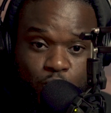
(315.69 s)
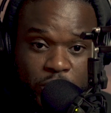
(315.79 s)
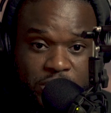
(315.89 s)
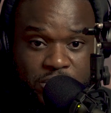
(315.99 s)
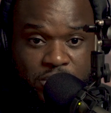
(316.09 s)

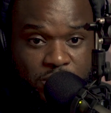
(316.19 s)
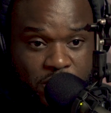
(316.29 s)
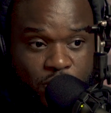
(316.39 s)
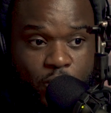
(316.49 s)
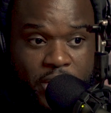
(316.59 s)
which is
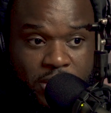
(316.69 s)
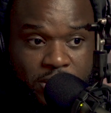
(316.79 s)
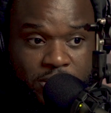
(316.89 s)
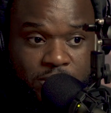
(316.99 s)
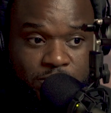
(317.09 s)
another way
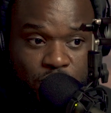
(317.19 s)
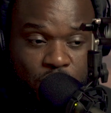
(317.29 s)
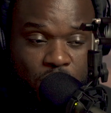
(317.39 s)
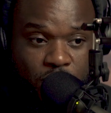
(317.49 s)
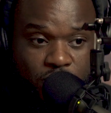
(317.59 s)

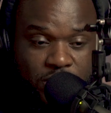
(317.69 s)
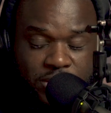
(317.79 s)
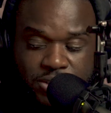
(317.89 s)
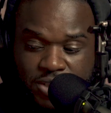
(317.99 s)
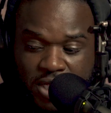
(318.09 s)
you
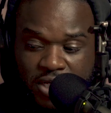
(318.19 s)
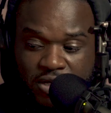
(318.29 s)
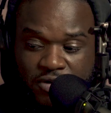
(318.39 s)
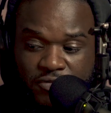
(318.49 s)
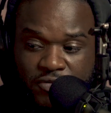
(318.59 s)
can
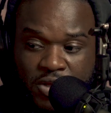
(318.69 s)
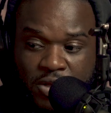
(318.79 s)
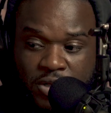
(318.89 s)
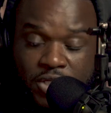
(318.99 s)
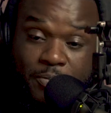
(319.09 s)
save,
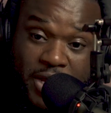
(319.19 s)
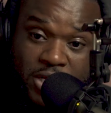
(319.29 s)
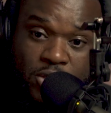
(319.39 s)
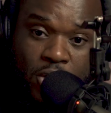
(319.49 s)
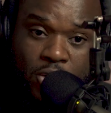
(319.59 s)

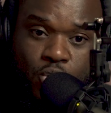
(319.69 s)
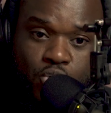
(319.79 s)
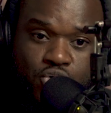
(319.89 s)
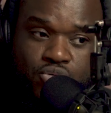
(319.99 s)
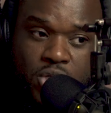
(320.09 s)
depending on
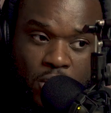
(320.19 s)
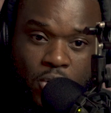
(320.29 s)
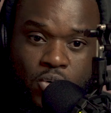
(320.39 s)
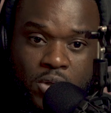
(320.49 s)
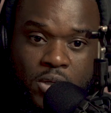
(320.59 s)
who you
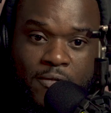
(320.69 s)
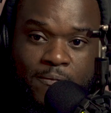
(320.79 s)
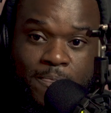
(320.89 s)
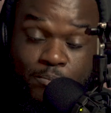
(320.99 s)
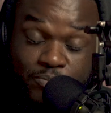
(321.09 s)
know.
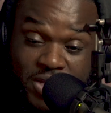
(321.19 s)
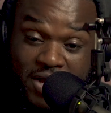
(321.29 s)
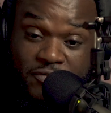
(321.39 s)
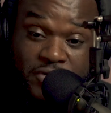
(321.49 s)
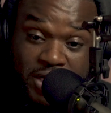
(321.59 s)

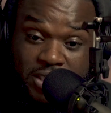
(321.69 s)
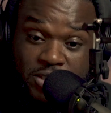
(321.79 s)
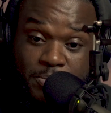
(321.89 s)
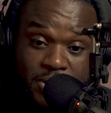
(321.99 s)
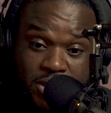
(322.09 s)

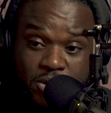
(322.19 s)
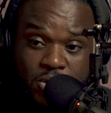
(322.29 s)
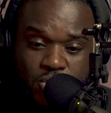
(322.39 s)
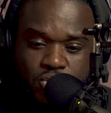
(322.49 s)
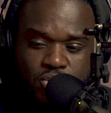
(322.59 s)
Definitely depending
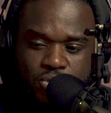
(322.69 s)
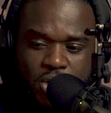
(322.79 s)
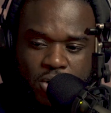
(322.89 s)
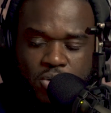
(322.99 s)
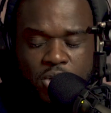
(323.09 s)
on who you
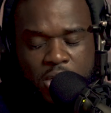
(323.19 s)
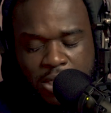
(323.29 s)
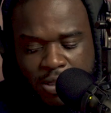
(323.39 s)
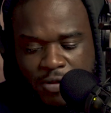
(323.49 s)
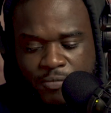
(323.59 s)
know.
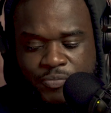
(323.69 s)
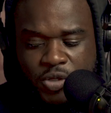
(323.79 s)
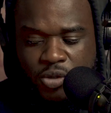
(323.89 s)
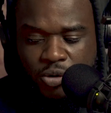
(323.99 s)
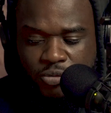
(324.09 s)

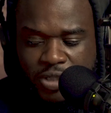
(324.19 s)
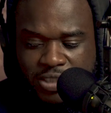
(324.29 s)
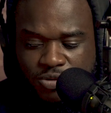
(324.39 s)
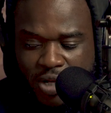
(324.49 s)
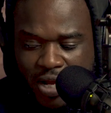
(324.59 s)

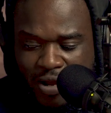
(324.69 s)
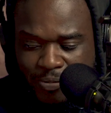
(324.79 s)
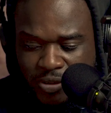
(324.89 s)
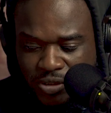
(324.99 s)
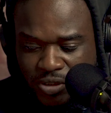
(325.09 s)
That's what
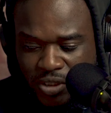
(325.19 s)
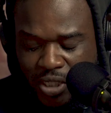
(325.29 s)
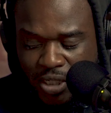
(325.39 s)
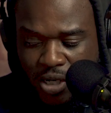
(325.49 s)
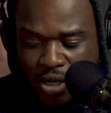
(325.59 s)
happens,
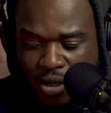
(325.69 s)
and